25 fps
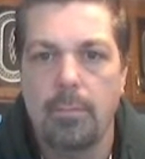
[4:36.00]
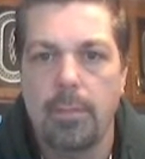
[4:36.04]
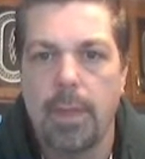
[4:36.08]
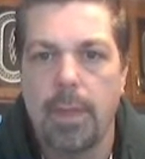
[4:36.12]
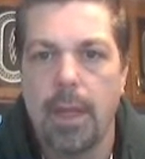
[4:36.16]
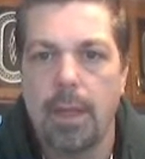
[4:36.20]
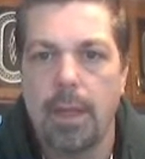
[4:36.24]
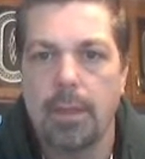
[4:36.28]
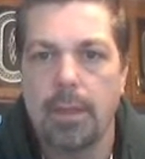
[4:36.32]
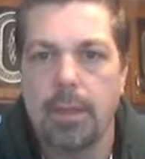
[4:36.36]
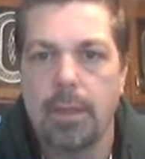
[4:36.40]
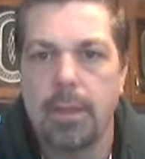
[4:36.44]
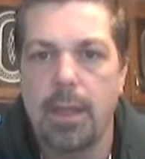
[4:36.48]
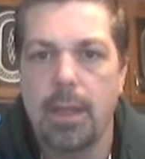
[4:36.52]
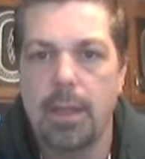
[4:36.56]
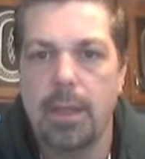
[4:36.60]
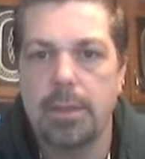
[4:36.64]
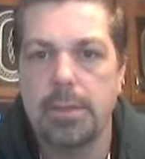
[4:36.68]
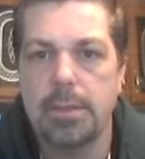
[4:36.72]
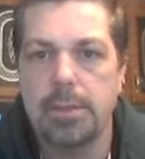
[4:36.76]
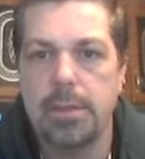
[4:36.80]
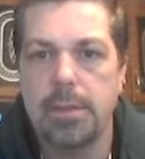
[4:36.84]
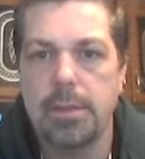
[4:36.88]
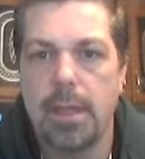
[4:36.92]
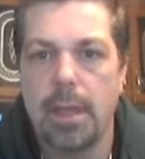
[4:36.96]
Back the
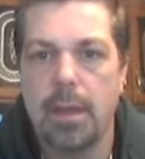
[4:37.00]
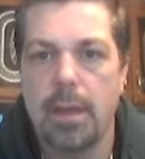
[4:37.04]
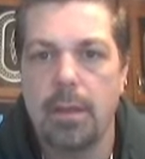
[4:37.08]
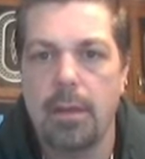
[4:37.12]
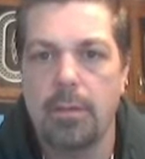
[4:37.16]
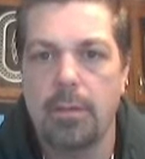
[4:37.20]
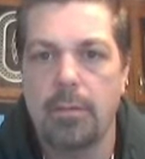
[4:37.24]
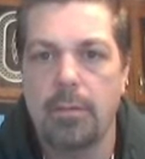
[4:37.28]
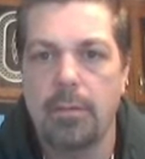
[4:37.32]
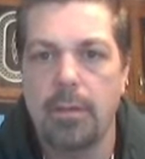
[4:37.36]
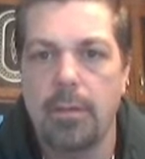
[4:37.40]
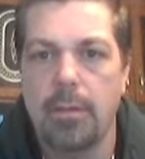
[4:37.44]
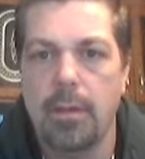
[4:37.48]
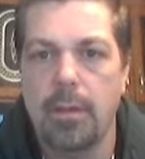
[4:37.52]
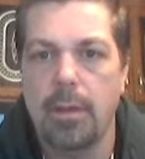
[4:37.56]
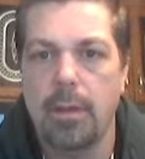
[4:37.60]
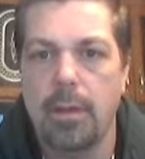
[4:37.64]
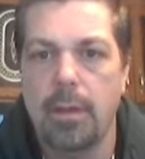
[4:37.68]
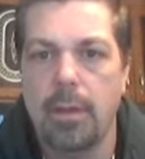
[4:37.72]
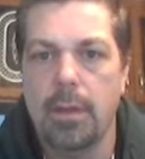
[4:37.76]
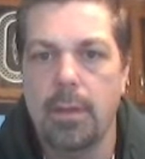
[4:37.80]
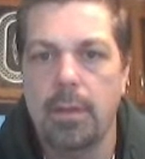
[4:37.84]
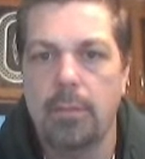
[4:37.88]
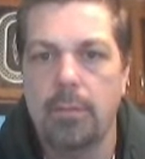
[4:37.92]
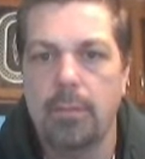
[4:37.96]
X's out,
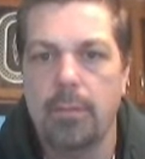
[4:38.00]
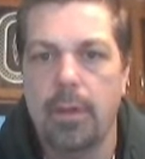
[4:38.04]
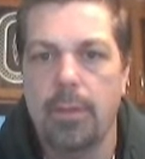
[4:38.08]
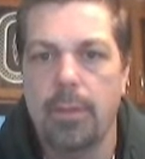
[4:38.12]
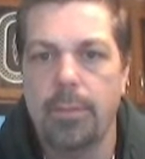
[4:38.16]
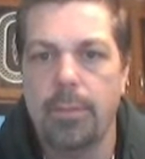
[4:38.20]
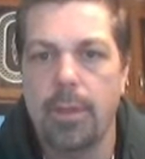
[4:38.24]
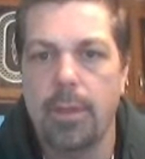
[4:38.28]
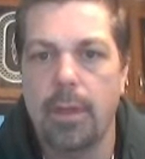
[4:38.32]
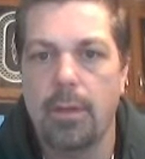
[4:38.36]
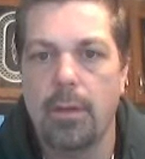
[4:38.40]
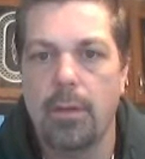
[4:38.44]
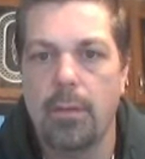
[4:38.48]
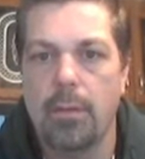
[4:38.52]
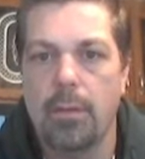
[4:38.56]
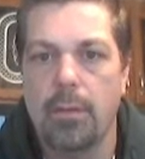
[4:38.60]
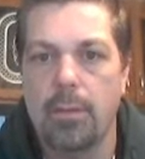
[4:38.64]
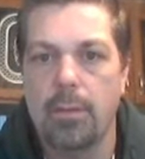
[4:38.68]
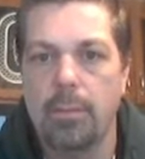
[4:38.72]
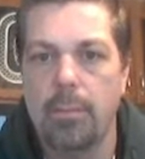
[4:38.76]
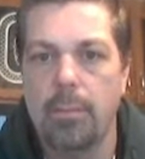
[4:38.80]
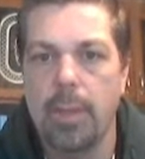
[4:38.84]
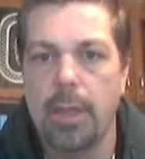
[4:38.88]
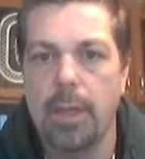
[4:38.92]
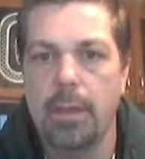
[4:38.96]
and then drop that
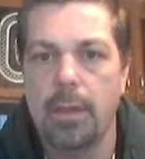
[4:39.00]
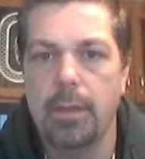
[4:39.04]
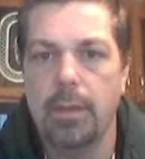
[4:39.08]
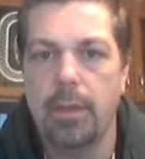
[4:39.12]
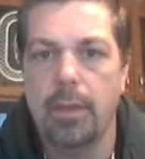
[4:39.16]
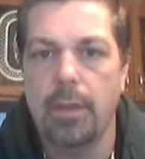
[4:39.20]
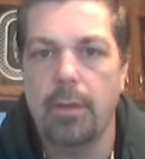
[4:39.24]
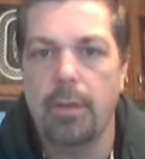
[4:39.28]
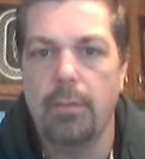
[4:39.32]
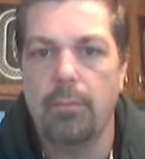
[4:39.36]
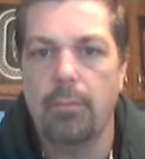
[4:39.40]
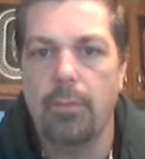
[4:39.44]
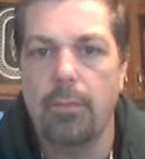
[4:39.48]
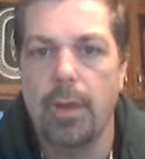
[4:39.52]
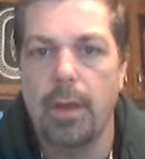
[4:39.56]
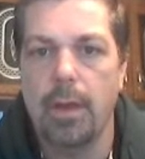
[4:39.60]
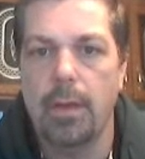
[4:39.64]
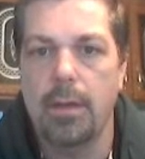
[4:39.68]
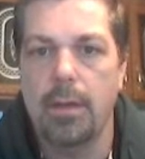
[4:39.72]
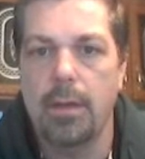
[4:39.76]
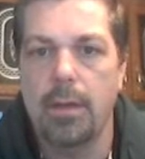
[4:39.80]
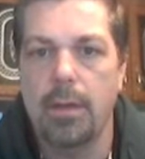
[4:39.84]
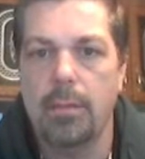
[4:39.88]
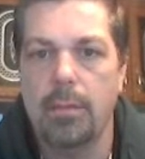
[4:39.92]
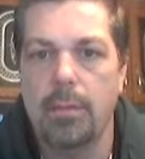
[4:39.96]
whole embed code
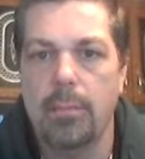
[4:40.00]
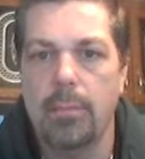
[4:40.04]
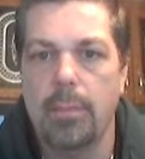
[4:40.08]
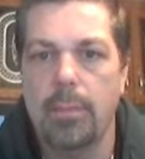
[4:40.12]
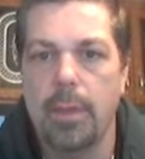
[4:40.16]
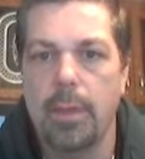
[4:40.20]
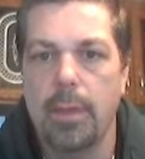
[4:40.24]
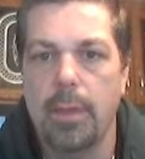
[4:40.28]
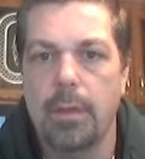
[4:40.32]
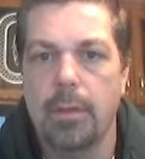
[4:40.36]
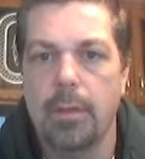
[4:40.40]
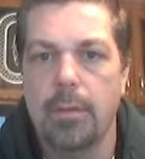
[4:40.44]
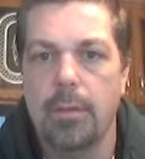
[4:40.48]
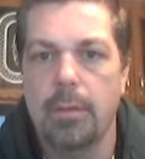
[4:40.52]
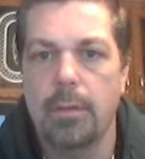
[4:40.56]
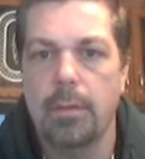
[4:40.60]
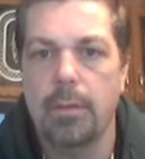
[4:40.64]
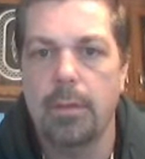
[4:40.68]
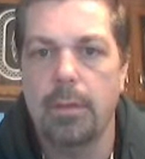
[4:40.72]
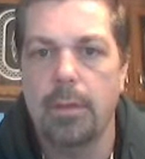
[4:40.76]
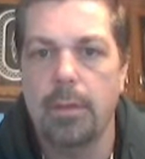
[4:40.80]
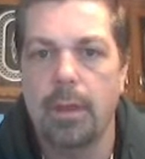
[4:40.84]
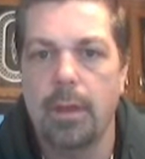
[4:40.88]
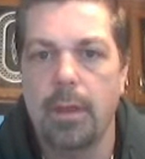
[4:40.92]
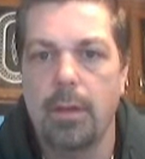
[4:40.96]
right into the
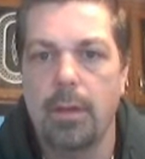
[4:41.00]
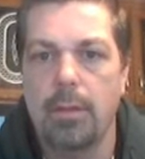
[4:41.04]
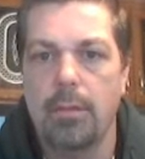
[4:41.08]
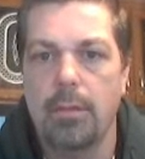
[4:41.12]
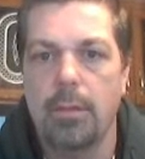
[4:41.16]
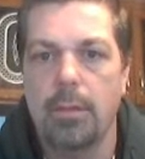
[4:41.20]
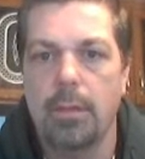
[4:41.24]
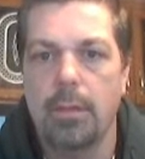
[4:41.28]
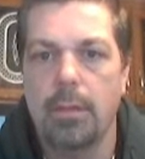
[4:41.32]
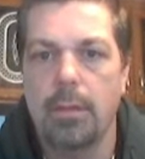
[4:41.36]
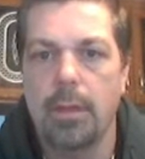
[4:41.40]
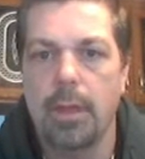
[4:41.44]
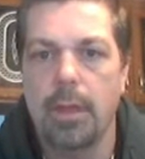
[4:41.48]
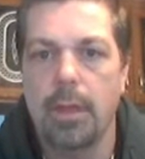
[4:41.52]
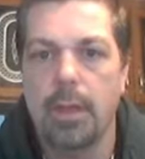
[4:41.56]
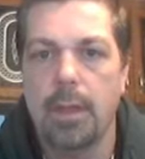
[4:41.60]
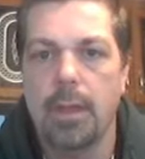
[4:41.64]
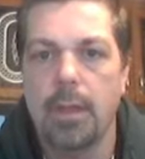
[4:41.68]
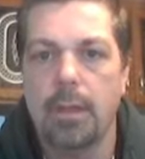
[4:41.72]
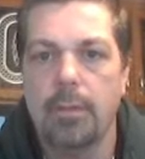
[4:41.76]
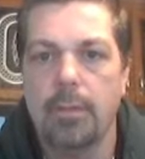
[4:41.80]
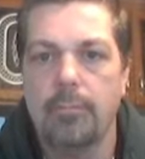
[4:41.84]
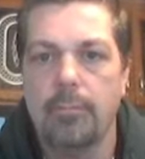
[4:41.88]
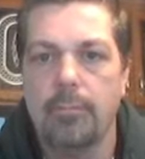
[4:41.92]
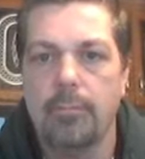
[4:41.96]
code,
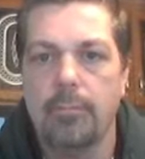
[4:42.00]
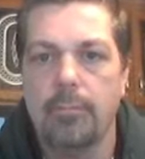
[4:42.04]
okay?